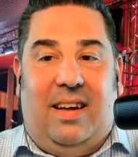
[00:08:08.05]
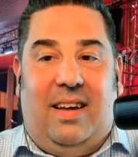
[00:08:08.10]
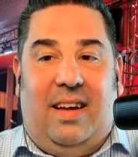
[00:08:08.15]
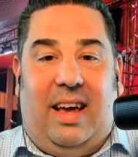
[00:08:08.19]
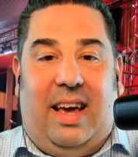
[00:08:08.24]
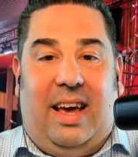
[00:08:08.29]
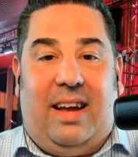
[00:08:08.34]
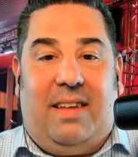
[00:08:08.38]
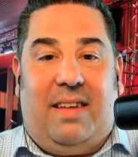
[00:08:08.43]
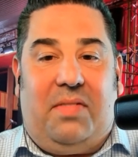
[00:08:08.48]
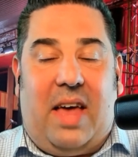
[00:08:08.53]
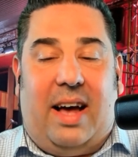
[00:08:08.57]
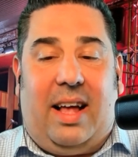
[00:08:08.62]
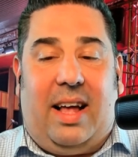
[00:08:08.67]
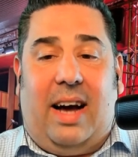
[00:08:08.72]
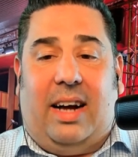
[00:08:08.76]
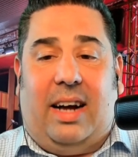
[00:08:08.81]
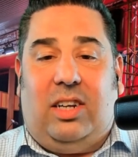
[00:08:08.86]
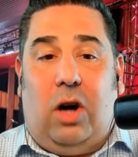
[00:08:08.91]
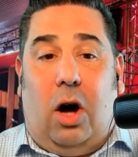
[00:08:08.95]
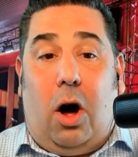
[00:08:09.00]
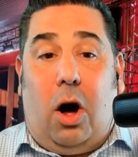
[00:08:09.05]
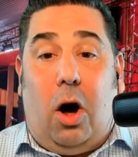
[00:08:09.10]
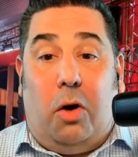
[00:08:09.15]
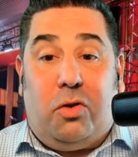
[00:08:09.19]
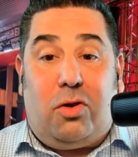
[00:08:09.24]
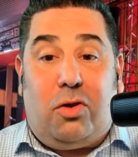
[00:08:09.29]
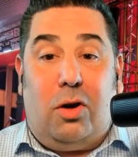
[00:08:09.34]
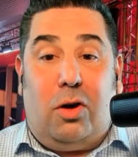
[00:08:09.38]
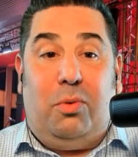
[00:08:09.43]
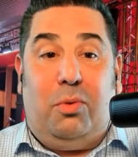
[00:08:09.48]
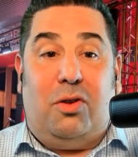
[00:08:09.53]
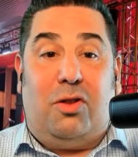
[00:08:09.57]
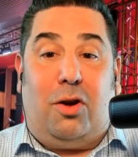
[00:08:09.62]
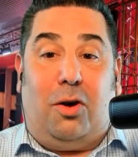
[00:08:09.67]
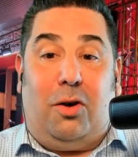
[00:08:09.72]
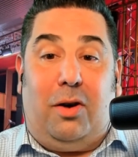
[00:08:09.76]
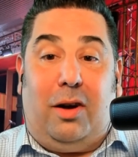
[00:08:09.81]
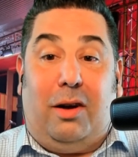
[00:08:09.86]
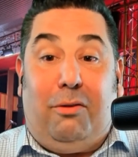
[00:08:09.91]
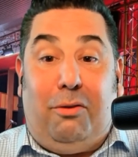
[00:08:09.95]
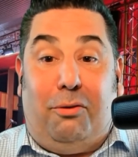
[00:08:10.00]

And I also was turning